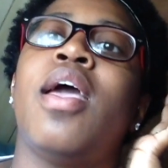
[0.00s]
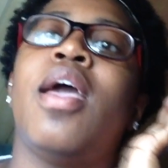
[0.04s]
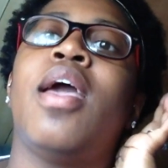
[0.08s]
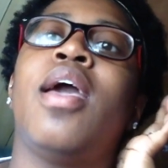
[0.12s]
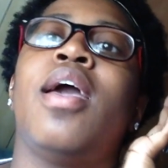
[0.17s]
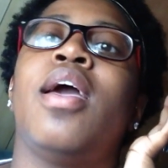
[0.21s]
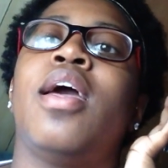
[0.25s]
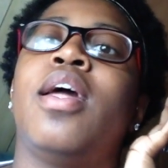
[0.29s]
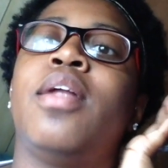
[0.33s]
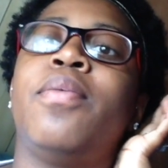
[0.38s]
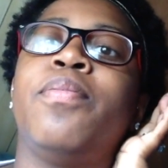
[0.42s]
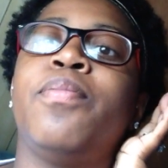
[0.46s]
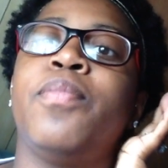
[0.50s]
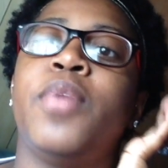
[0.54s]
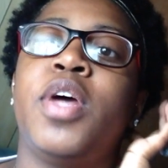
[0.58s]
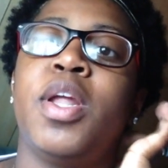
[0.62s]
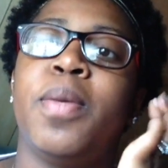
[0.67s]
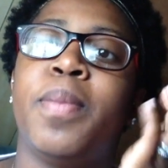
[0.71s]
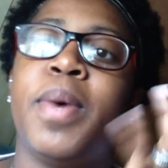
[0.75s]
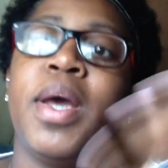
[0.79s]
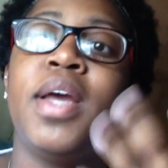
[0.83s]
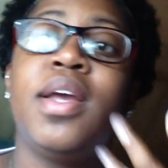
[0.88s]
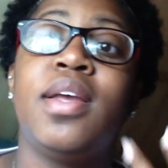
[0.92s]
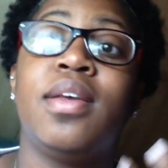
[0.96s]
And me
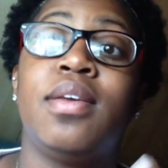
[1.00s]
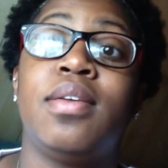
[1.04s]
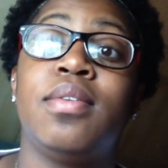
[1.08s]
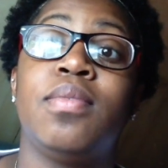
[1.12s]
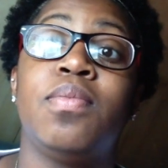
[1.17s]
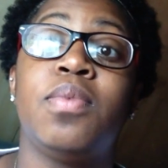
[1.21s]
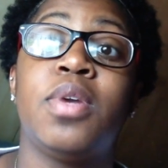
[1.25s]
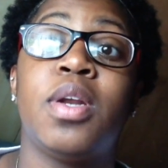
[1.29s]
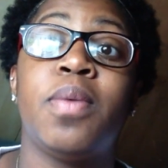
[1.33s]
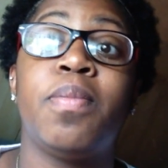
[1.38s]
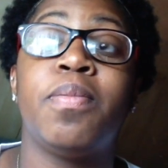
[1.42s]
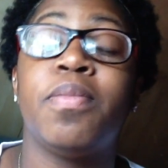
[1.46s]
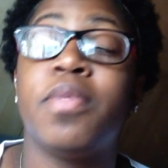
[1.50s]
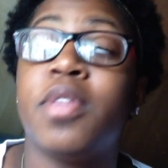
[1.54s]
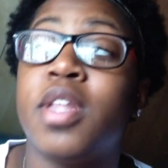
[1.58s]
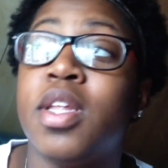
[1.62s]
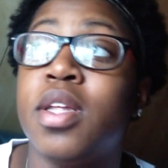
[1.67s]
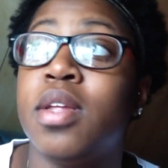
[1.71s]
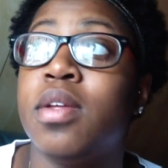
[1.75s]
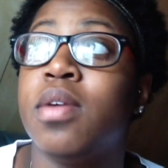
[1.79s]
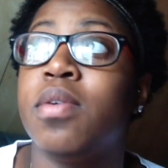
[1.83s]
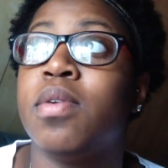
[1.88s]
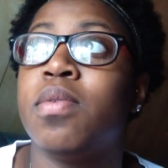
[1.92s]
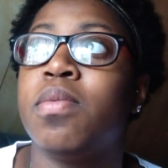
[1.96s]
and
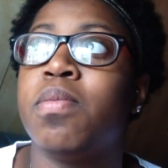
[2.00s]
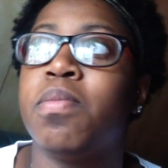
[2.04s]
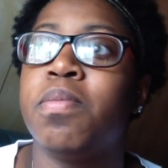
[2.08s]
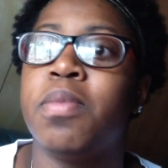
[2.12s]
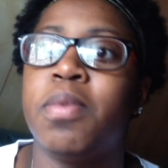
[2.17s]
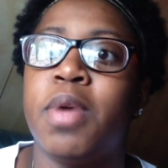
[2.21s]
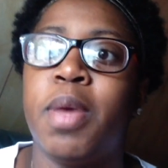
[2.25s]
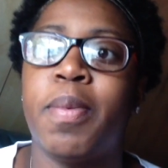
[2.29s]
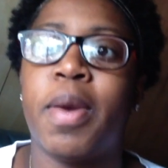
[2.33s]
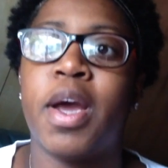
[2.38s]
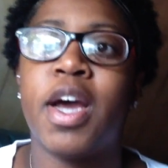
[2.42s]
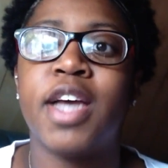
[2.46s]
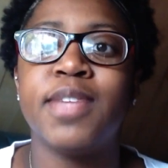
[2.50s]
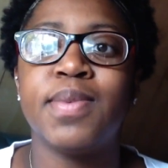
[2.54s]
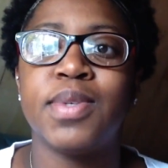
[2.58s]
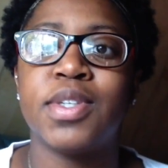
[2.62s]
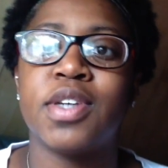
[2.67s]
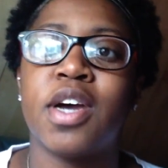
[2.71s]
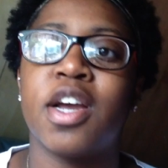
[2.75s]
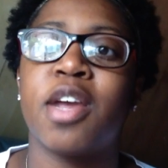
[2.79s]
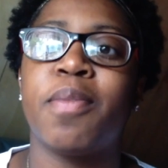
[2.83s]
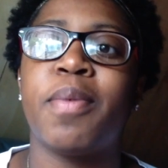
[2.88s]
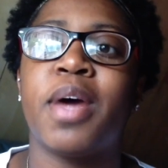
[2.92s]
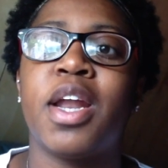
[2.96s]
my husband
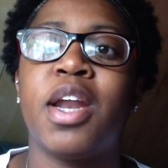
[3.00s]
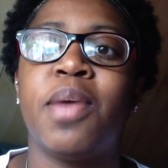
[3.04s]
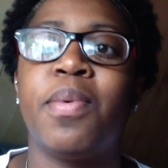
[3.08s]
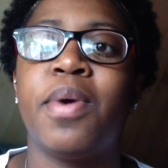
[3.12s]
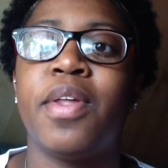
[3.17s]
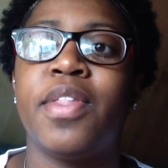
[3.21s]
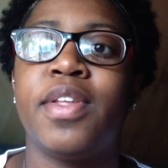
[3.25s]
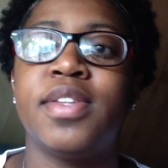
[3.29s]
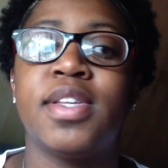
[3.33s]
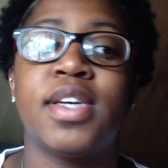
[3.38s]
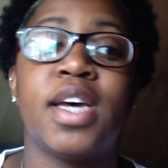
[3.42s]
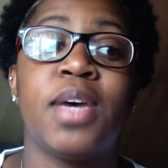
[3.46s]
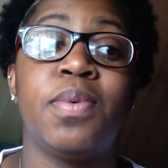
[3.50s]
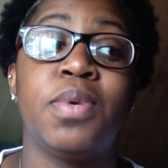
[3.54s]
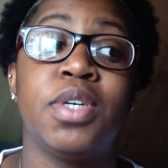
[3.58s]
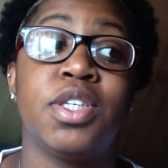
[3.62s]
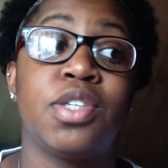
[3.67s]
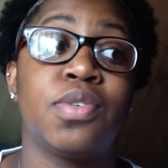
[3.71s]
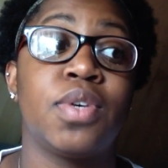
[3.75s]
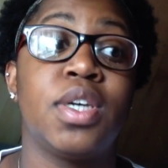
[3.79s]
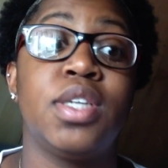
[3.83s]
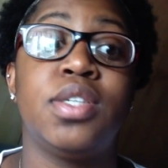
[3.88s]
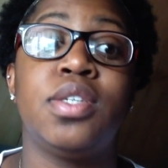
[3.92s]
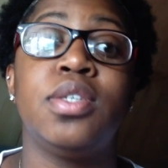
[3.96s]
talking about it, and one thing that I went
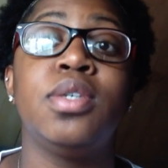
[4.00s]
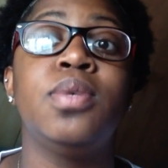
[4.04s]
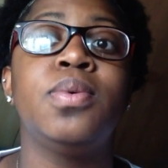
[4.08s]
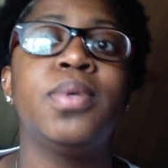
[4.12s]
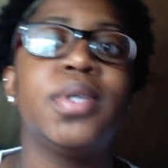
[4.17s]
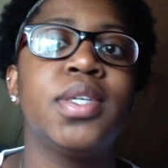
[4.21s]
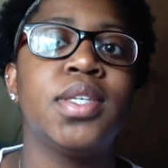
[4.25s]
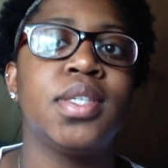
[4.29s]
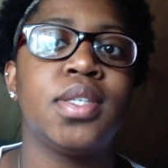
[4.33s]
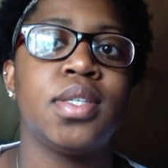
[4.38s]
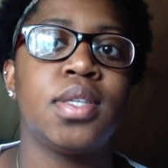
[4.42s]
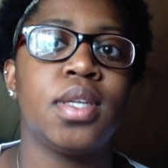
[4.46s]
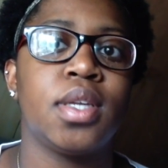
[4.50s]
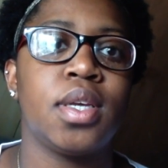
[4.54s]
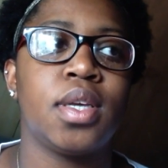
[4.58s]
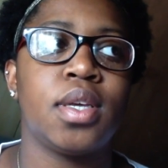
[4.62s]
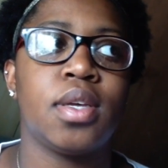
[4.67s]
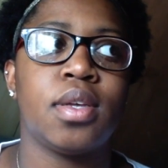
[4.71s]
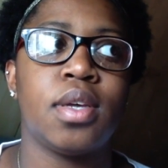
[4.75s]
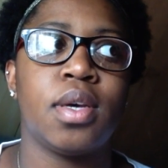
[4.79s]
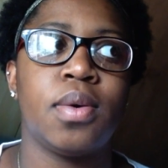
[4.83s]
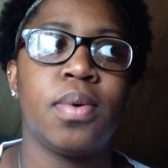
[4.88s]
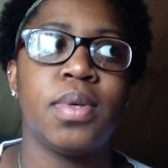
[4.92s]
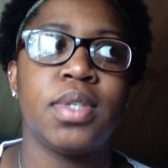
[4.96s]
straight to was
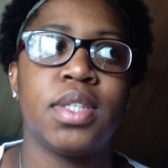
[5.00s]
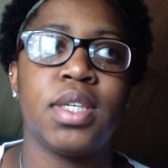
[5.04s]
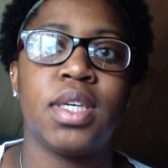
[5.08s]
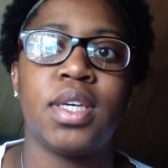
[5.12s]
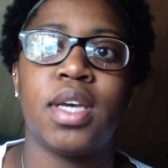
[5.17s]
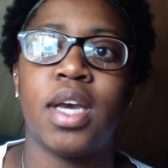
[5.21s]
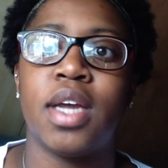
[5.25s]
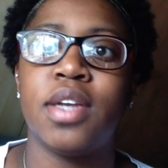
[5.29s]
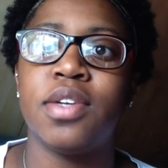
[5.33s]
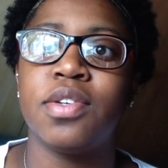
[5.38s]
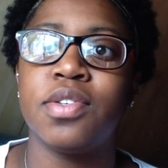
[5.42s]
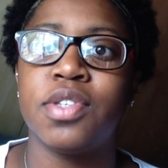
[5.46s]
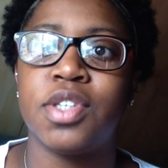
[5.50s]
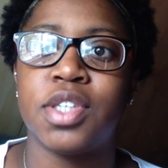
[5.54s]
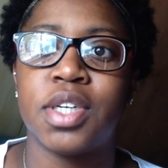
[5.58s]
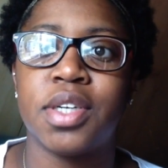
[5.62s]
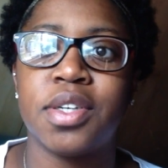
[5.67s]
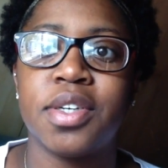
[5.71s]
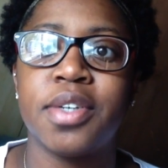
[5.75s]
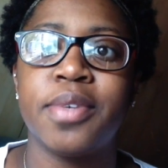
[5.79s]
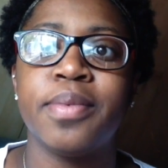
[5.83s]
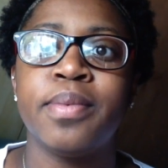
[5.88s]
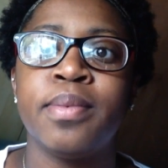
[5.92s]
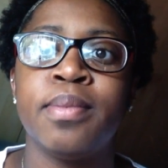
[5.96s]
it Kendall
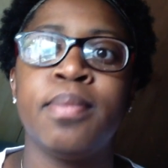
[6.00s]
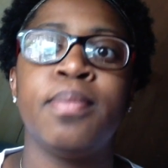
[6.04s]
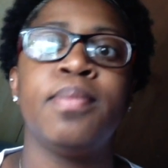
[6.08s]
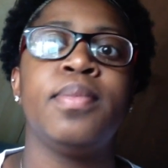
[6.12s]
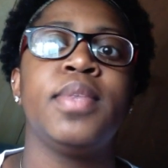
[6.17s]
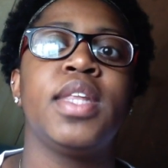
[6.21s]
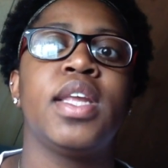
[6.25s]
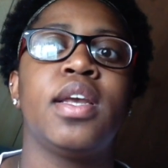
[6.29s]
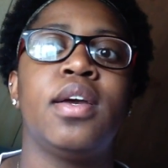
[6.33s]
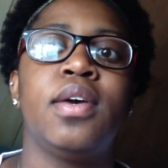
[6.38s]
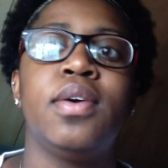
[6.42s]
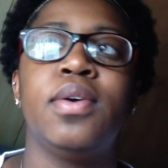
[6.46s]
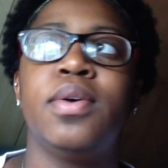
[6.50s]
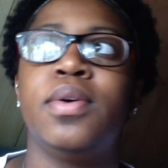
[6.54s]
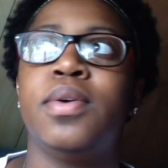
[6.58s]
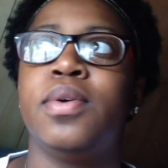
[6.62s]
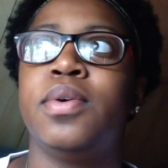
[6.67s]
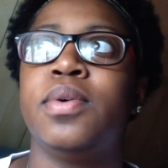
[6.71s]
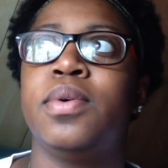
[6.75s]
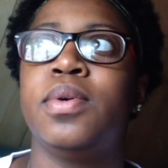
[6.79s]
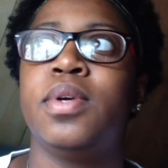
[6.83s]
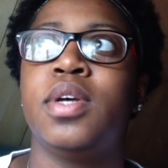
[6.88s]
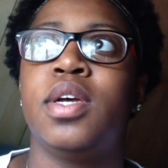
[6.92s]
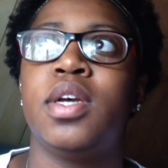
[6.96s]
Jenner,
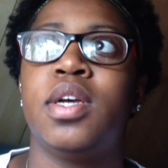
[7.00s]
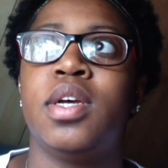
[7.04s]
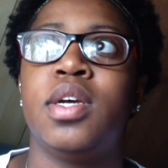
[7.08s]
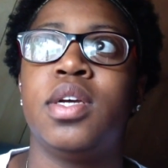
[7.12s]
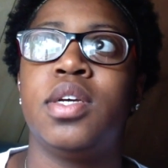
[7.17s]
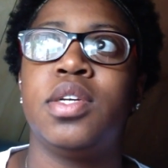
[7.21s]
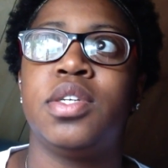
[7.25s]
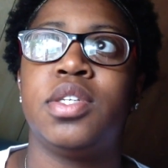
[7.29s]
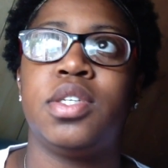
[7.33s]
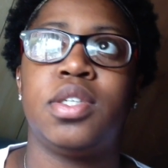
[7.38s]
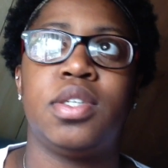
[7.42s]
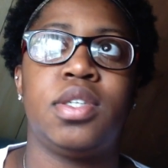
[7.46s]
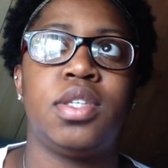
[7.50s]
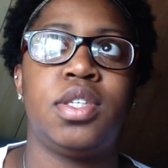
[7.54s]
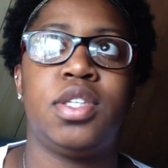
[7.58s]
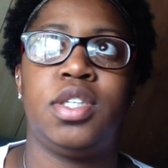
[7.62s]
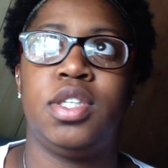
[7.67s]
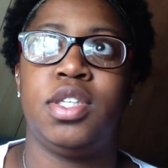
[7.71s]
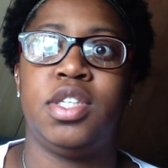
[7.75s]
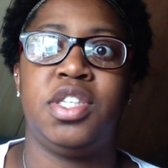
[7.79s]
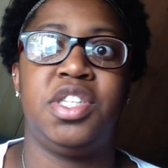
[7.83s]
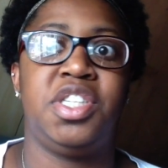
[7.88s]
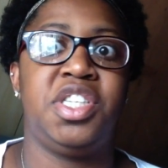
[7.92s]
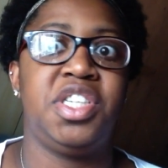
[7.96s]
who
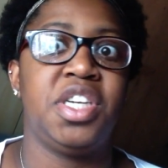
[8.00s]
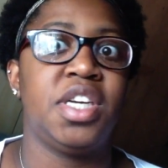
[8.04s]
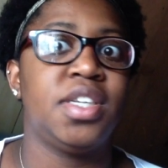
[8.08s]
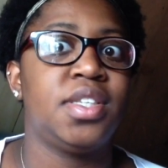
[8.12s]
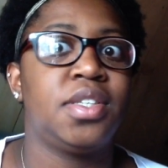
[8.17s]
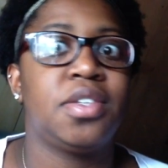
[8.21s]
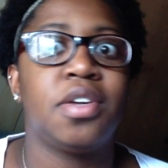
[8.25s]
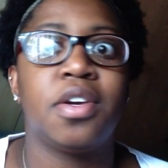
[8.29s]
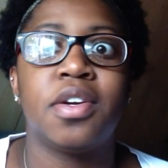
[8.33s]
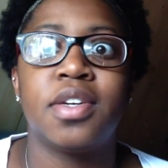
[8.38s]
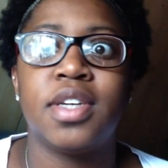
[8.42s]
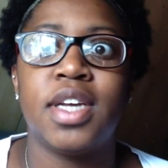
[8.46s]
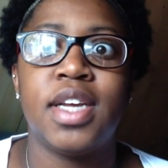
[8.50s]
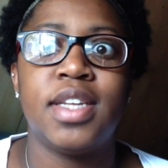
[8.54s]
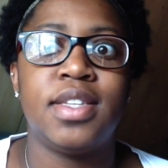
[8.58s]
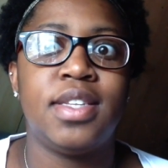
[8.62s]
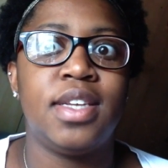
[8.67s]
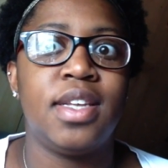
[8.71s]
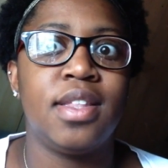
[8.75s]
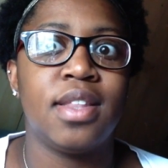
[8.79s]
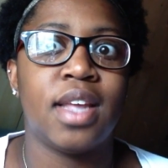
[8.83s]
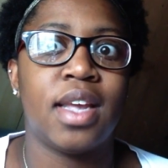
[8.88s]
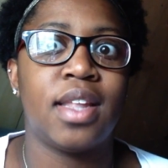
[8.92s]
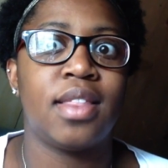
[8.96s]
she's just turned
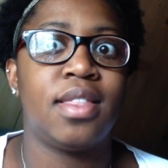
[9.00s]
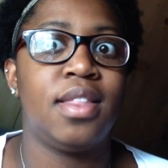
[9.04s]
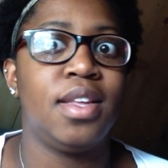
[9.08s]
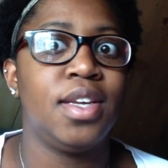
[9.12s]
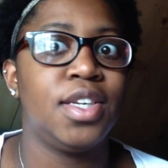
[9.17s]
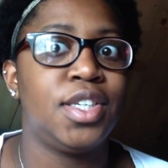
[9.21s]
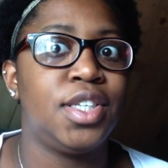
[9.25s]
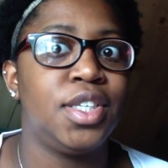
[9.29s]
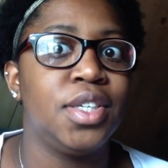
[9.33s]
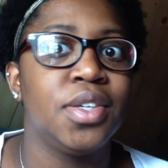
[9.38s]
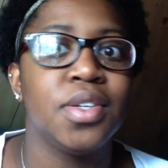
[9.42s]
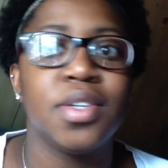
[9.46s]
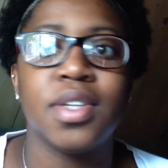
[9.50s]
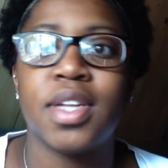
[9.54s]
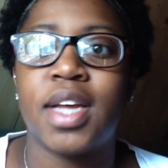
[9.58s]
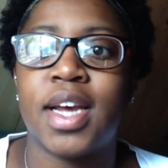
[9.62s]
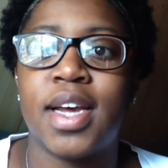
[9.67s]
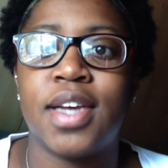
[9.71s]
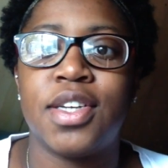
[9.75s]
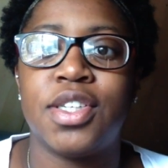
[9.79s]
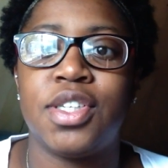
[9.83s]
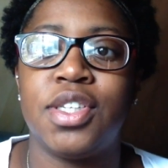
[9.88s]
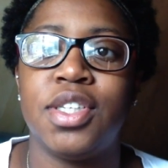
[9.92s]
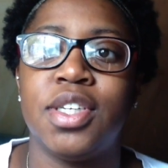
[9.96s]
18 like this year or
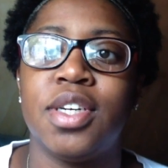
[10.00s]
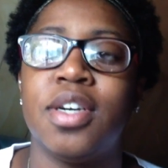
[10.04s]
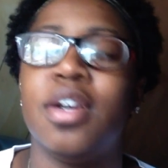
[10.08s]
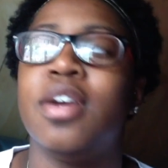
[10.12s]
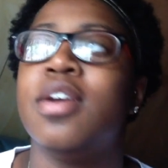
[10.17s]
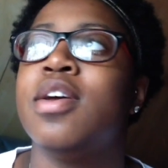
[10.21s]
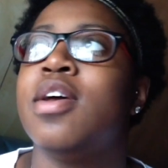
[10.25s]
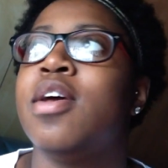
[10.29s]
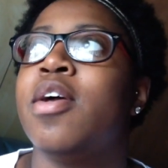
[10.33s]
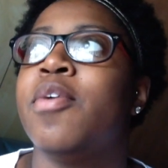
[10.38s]
last year.